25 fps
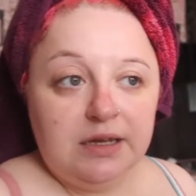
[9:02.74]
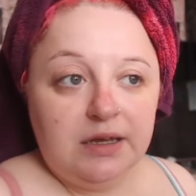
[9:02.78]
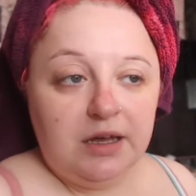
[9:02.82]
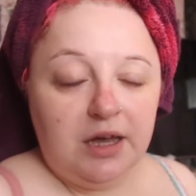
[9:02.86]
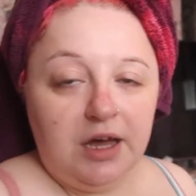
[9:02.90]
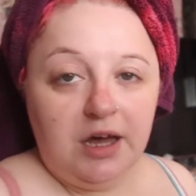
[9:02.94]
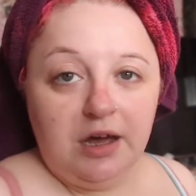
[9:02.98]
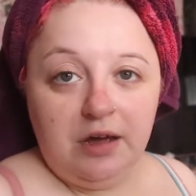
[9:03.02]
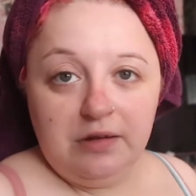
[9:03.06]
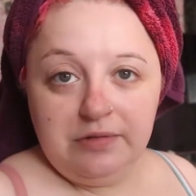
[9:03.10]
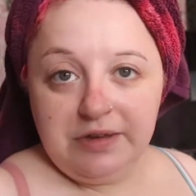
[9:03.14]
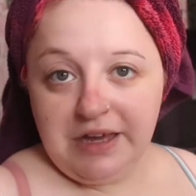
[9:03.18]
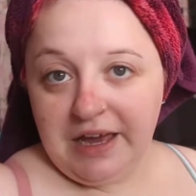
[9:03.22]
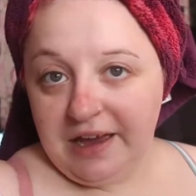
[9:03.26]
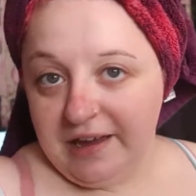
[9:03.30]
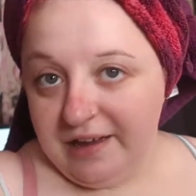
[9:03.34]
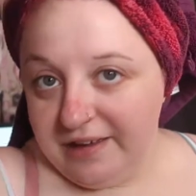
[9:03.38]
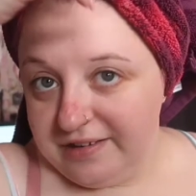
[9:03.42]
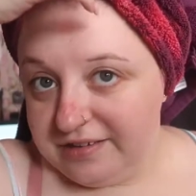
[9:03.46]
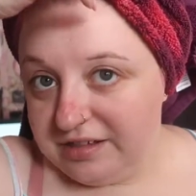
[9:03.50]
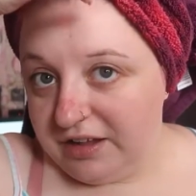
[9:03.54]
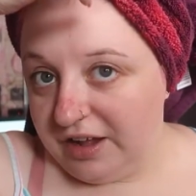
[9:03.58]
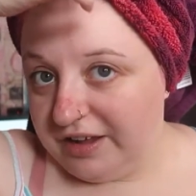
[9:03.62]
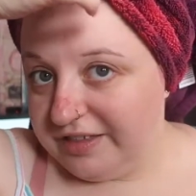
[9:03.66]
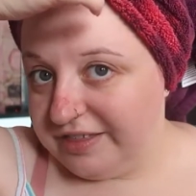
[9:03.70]
Uh, yeah,
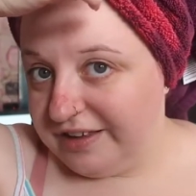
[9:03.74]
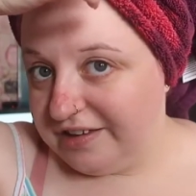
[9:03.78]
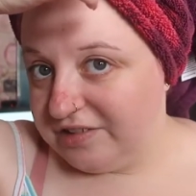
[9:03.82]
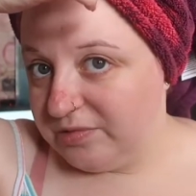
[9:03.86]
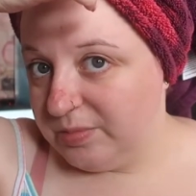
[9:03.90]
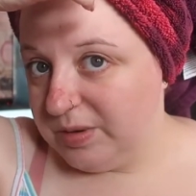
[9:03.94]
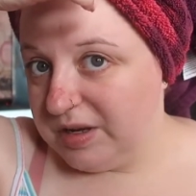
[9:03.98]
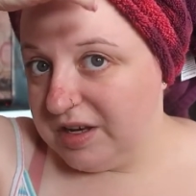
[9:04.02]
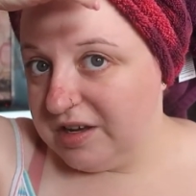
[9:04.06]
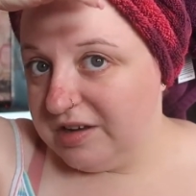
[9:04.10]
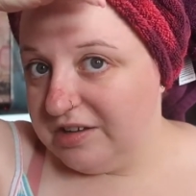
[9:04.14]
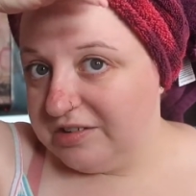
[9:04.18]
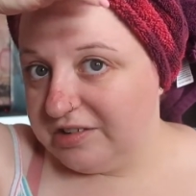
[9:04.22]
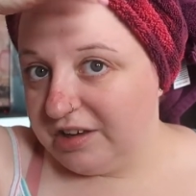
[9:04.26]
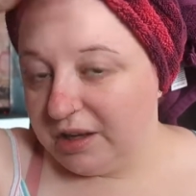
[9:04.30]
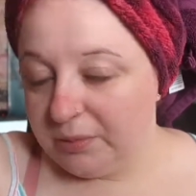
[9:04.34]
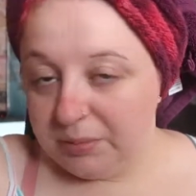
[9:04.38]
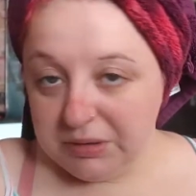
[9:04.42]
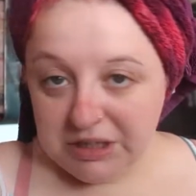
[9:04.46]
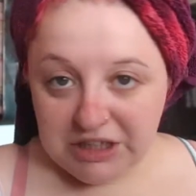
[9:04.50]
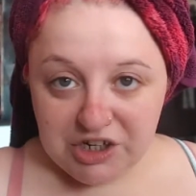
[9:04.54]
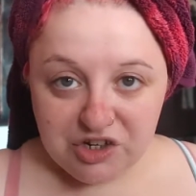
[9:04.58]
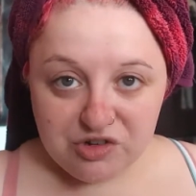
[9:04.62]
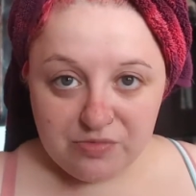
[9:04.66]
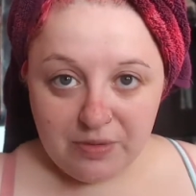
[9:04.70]
it's like this because I
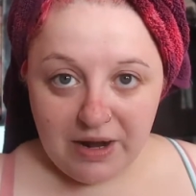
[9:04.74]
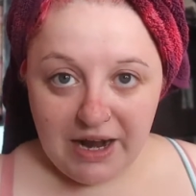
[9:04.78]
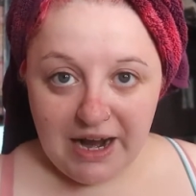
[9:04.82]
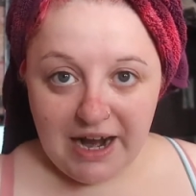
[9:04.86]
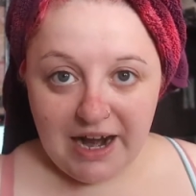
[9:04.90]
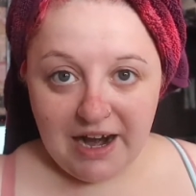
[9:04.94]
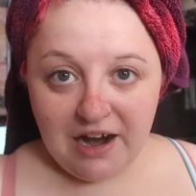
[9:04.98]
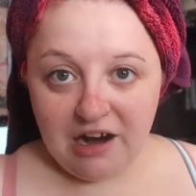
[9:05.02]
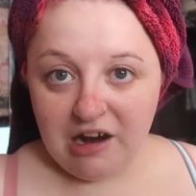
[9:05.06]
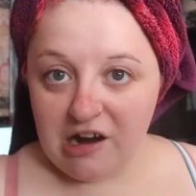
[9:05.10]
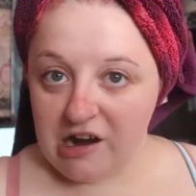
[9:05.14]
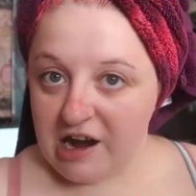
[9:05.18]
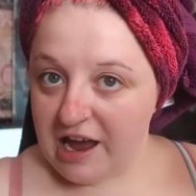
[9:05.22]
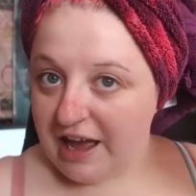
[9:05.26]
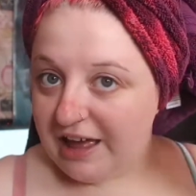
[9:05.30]
bleached my hair